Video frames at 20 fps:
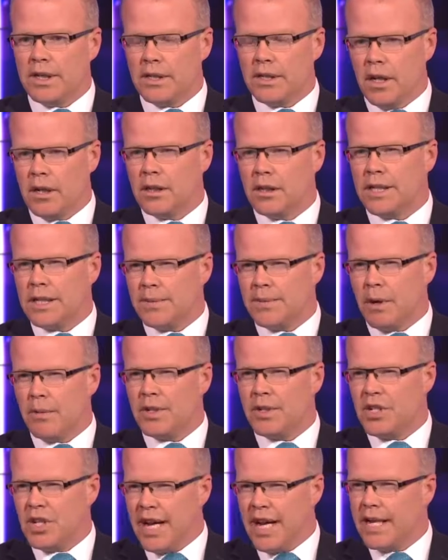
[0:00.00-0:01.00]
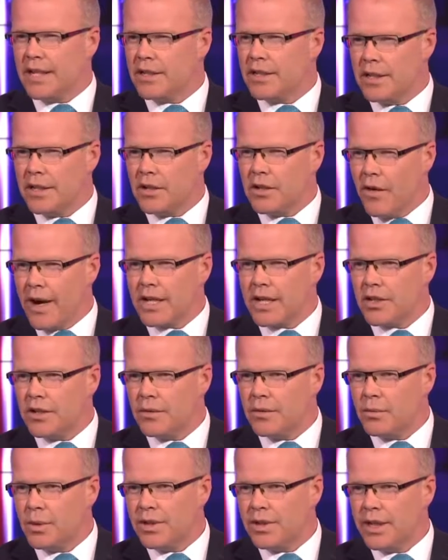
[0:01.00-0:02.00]
McDonald has probably changed the
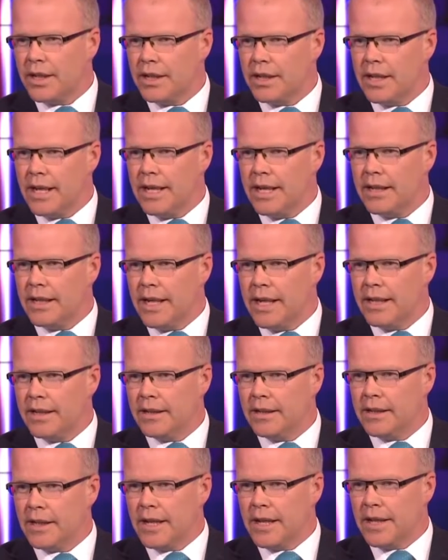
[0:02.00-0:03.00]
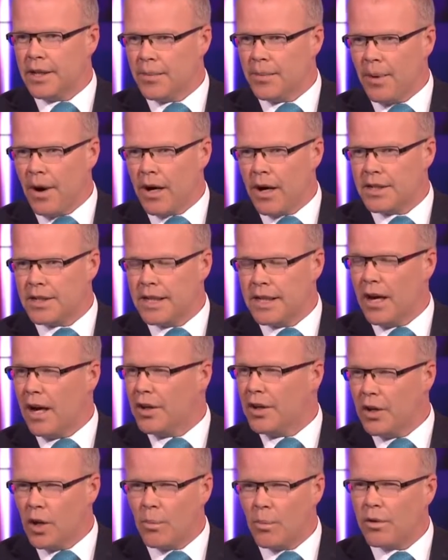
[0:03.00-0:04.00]
direction within in, in the, the, party
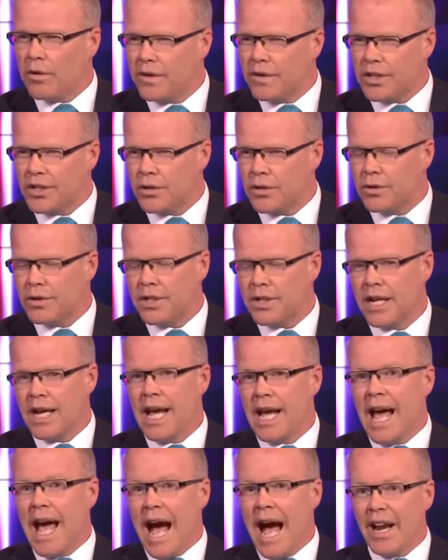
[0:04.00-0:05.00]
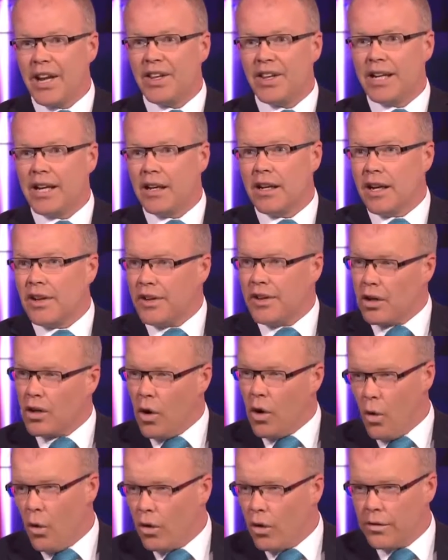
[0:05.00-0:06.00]
on a number of issues. And I think a lot of their
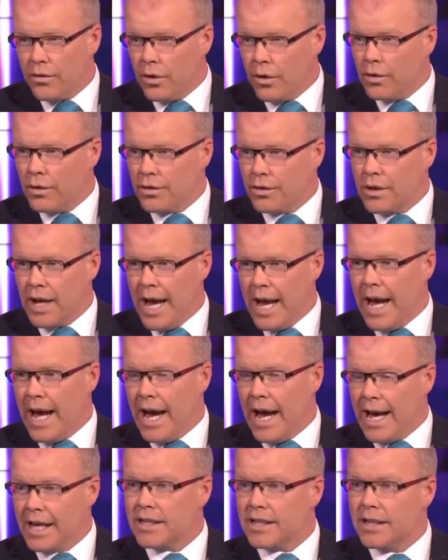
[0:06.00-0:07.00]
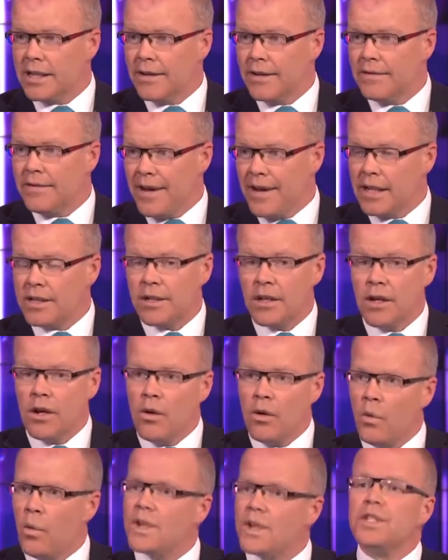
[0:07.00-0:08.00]
core vote uh, actually felt,
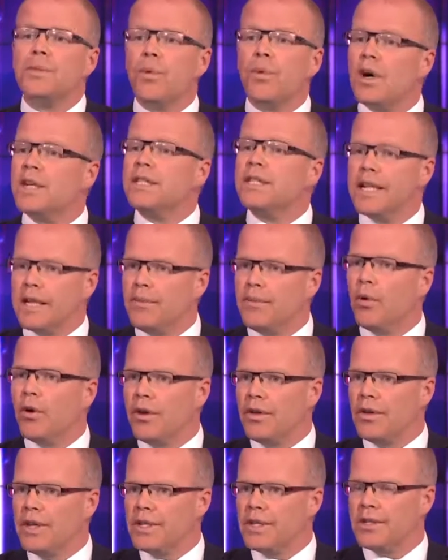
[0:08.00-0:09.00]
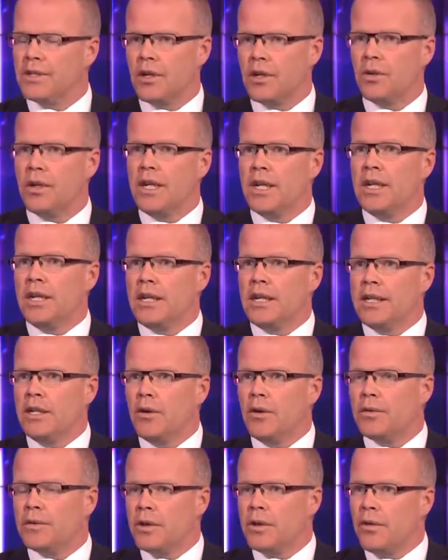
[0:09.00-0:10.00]
what's the point anymore in this? So, you
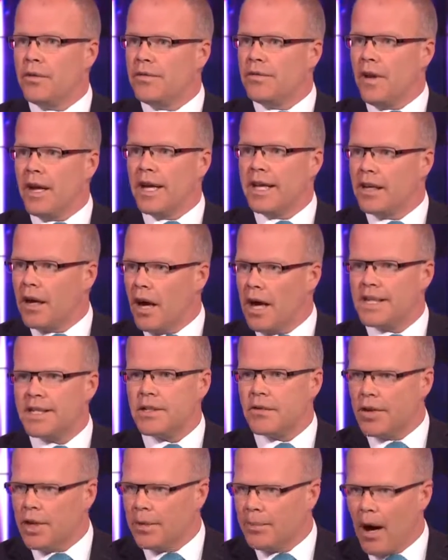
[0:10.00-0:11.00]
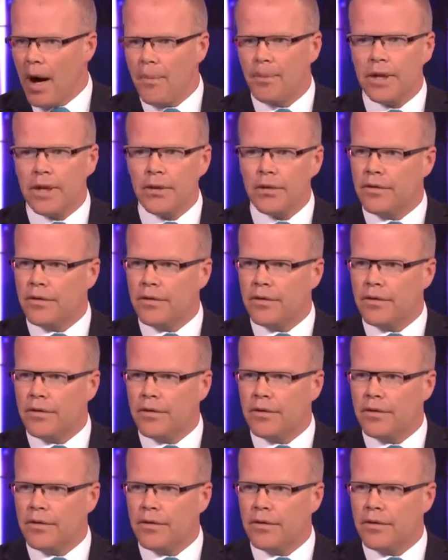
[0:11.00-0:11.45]
know, there were flying kites around the poppy,